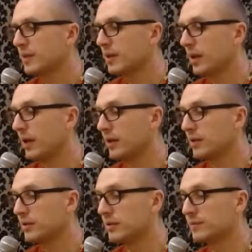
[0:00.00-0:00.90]

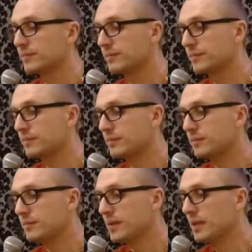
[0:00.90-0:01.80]
And
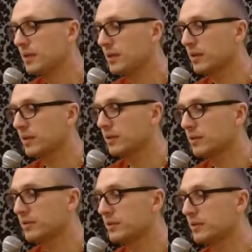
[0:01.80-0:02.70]

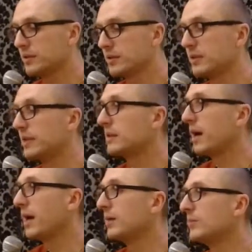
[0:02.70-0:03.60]
this is the
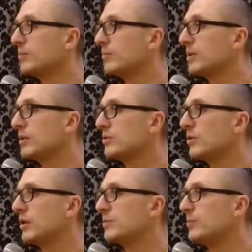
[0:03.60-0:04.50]
time, because you
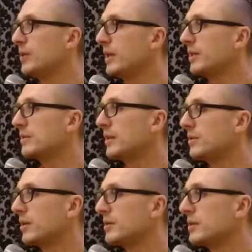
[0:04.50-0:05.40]
experience the
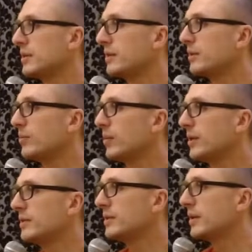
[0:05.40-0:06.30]
transcendental
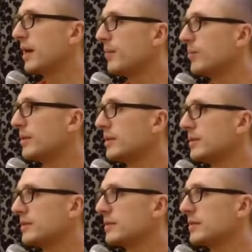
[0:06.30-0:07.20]
bliss and
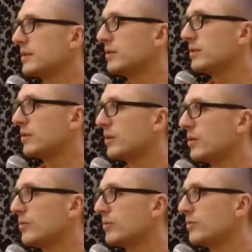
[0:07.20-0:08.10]
happiness in your
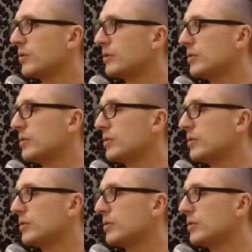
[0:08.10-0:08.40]
before you